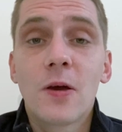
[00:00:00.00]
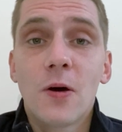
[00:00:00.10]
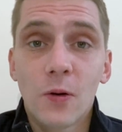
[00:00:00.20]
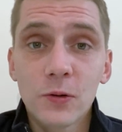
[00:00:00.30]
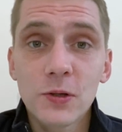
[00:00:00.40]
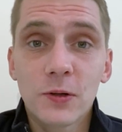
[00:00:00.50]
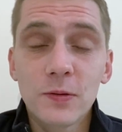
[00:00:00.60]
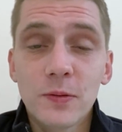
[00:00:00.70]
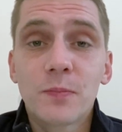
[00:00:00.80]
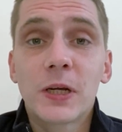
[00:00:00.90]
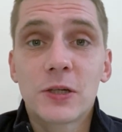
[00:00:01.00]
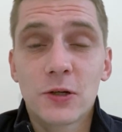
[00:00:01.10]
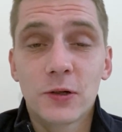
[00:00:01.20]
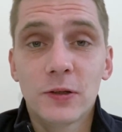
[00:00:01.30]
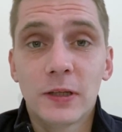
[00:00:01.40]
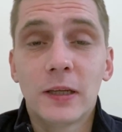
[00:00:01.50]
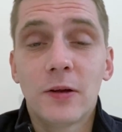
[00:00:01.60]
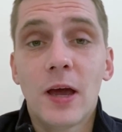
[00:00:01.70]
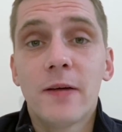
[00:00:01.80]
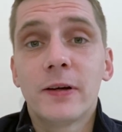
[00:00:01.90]
Also, make sure that
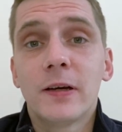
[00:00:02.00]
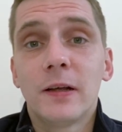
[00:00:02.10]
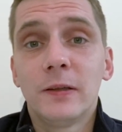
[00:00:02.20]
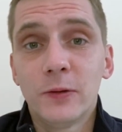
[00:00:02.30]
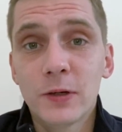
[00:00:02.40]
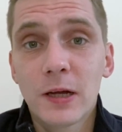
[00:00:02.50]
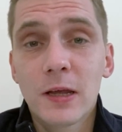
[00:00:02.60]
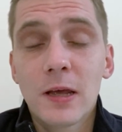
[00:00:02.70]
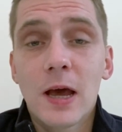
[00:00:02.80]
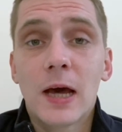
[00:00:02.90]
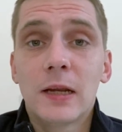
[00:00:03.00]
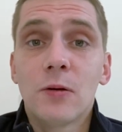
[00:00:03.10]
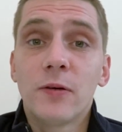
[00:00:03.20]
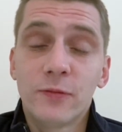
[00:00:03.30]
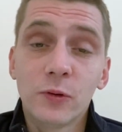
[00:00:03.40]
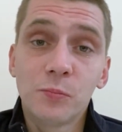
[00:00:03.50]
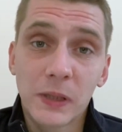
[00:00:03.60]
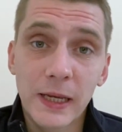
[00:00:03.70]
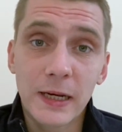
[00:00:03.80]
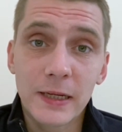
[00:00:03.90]
you have a look at our full
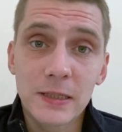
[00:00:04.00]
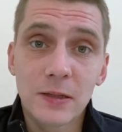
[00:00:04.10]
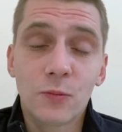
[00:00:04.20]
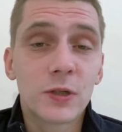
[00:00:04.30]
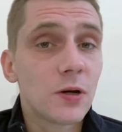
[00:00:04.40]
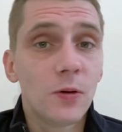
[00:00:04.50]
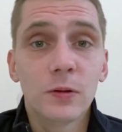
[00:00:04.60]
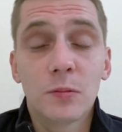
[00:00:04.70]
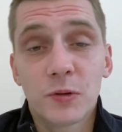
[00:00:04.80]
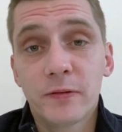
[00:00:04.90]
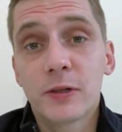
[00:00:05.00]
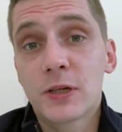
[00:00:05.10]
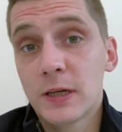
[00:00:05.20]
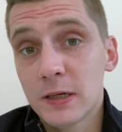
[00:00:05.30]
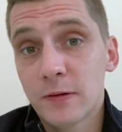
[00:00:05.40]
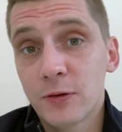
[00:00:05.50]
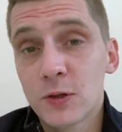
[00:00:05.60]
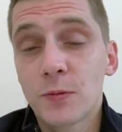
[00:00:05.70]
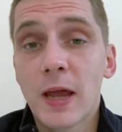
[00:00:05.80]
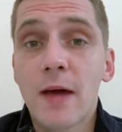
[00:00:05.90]
playlist with all the previous
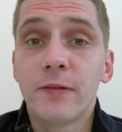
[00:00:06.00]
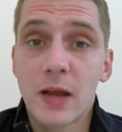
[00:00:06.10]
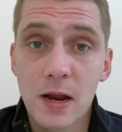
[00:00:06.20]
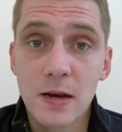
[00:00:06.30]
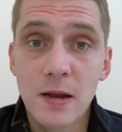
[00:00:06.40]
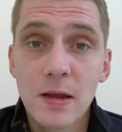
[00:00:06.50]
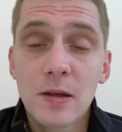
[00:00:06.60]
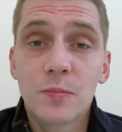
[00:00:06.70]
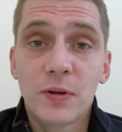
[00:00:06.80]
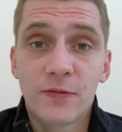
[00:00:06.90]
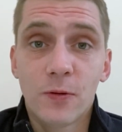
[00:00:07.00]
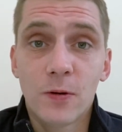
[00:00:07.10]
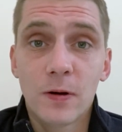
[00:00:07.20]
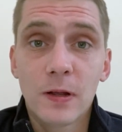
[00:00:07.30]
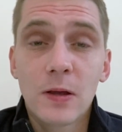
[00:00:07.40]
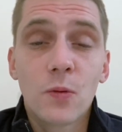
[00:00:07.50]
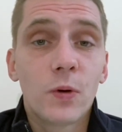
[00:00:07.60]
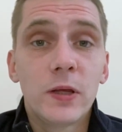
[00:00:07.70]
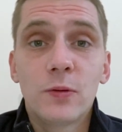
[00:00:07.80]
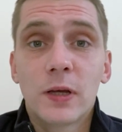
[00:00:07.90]
interviews we have done before,
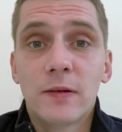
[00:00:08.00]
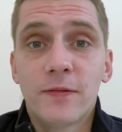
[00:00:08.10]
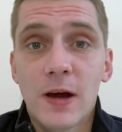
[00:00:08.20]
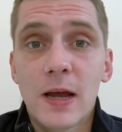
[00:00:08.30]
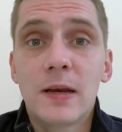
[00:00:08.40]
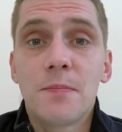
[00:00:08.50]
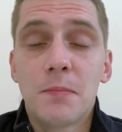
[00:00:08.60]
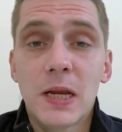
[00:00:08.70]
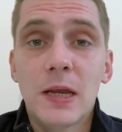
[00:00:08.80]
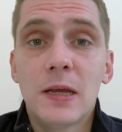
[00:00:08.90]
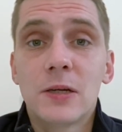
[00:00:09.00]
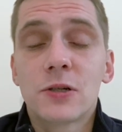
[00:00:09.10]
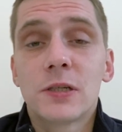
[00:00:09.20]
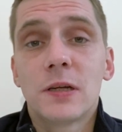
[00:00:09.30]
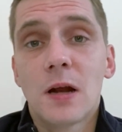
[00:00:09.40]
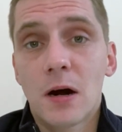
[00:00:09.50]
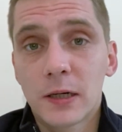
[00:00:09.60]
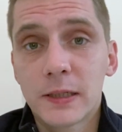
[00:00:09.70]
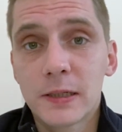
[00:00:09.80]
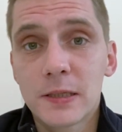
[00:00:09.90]
where you can find many interesting
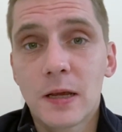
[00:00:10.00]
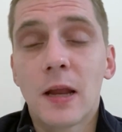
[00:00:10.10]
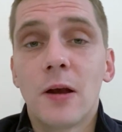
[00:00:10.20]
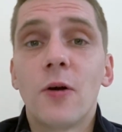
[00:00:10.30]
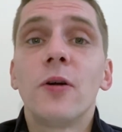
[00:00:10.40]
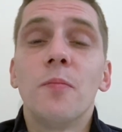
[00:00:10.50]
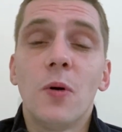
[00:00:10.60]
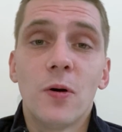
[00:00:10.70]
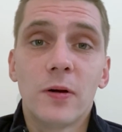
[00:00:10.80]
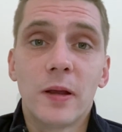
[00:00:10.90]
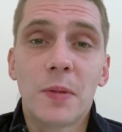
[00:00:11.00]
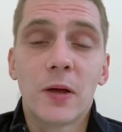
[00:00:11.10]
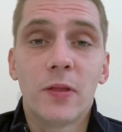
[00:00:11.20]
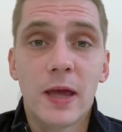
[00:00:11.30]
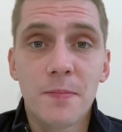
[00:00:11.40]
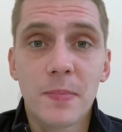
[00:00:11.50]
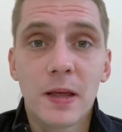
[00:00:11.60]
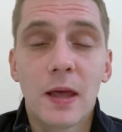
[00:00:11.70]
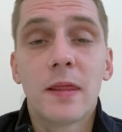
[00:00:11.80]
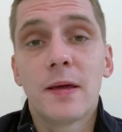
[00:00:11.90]
artists and learn more about them
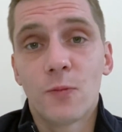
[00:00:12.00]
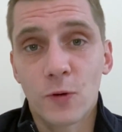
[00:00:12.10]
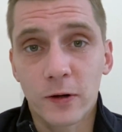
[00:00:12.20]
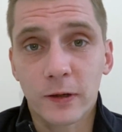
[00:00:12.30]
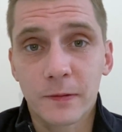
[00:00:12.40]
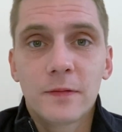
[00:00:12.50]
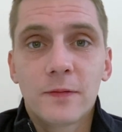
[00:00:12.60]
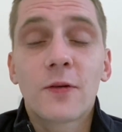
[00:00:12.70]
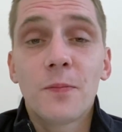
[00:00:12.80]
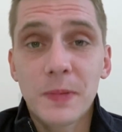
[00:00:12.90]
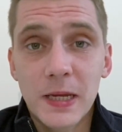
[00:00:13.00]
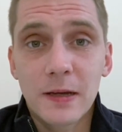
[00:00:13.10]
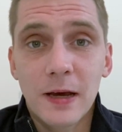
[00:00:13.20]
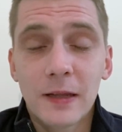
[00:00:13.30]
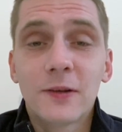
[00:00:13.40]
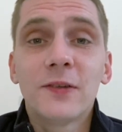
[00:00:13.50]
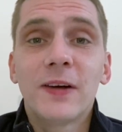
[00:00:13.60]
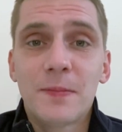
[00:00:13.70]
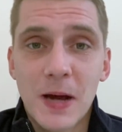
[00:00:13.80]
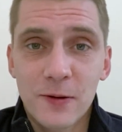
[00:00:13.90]
and their work. From me, Anton
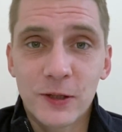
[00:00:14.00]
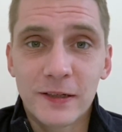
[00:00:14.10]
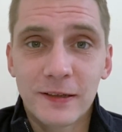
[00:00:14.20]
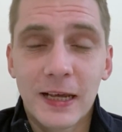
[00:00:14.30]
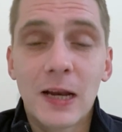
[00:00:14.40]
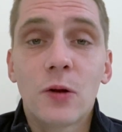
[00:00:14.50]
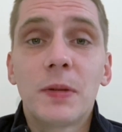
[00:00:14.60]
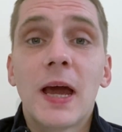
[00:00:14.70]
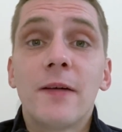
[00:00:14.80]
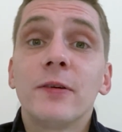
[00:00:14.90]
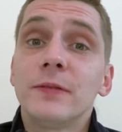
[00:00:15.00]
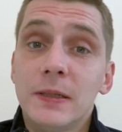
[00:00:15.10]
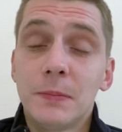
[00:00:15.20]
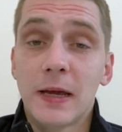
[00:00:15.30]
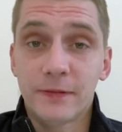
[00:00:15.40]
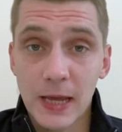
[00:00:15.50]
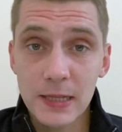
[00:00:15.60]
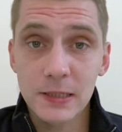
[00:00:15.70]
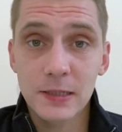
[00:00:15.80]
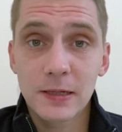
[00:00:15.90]
Waldbauer, and on behalf of Deep Dive Dance,